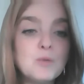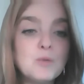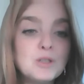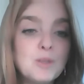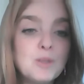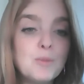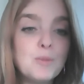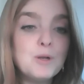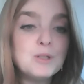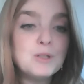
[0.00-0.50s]
when
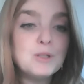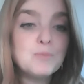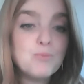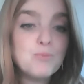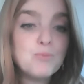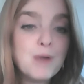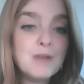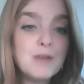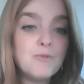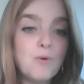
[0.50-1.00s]
someone is
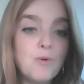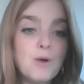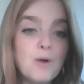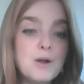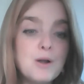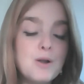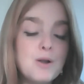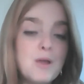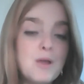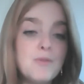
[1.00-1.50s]
prayed for
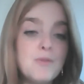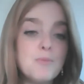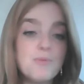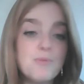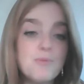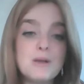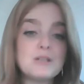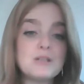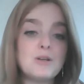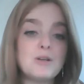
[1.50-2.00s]
and, and the
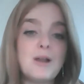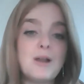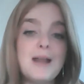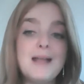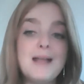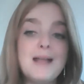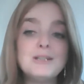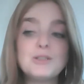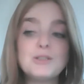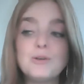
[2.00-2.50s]
prayers are not
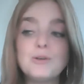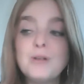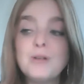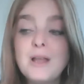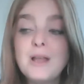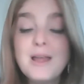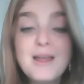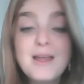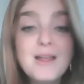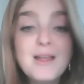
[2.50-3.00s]
answered
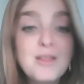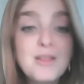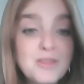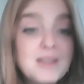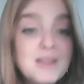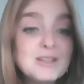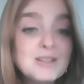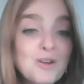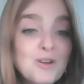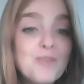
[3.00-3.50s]

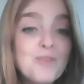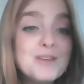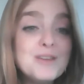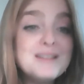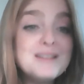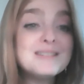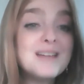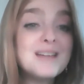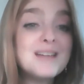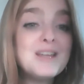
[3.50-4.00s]
these are the
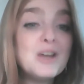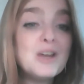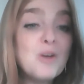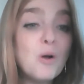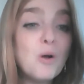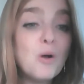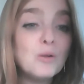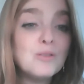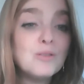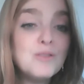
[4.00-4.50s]

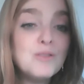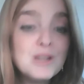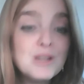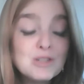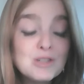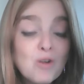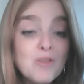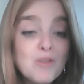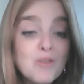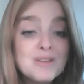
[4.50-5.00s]
nisayanot
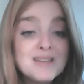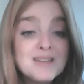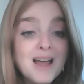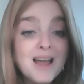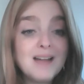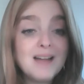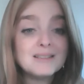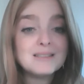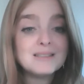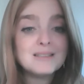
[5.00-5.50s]
these are the
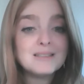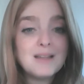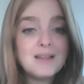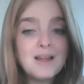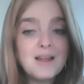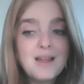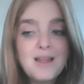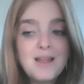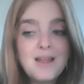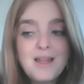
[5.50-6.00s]
tests
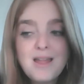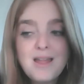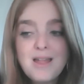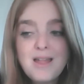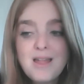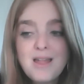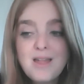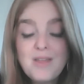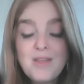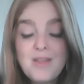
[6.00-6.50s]

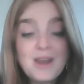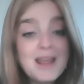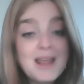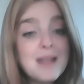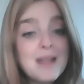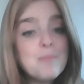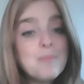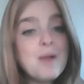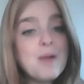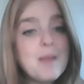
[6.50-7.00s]
that
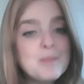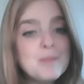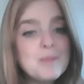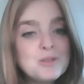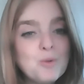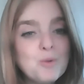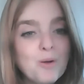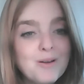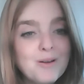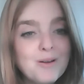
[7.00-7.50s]
abraham
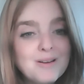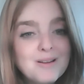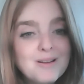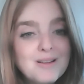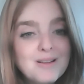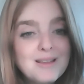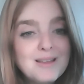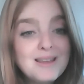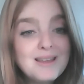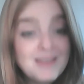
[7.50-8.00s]
endured
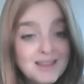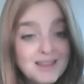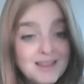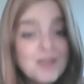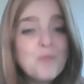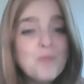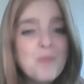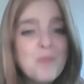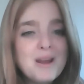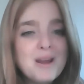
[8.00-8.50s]

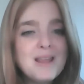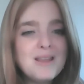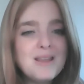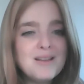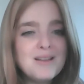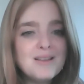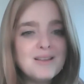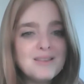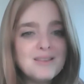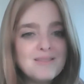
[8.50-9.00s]
he already